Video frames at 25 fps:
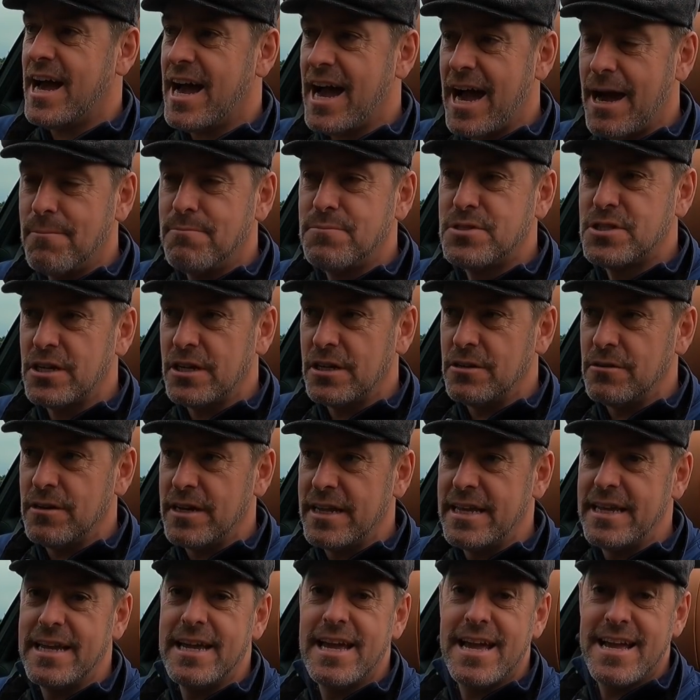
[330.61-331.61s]

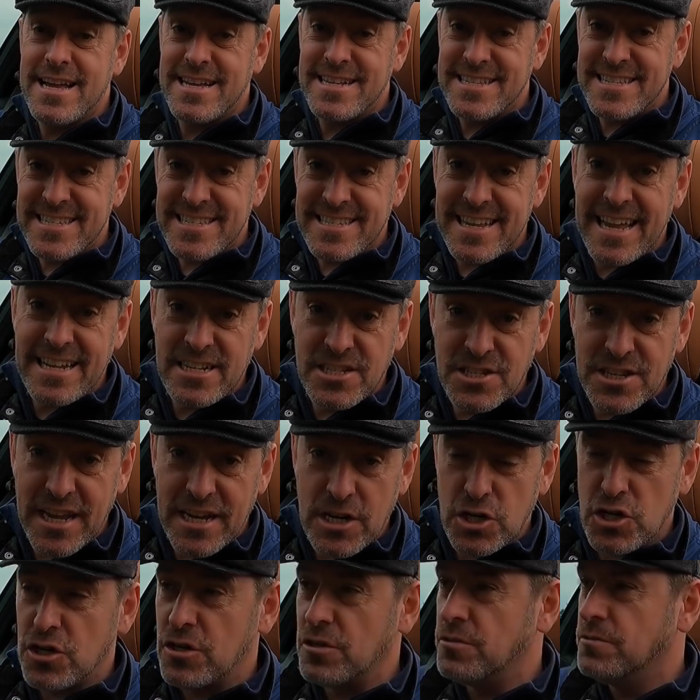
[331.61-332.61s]
absolutely
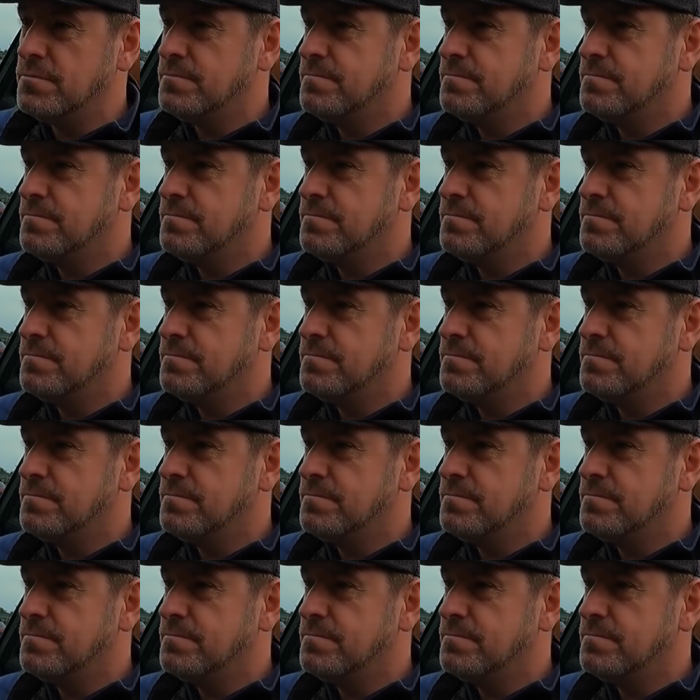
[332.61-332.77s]
sensational.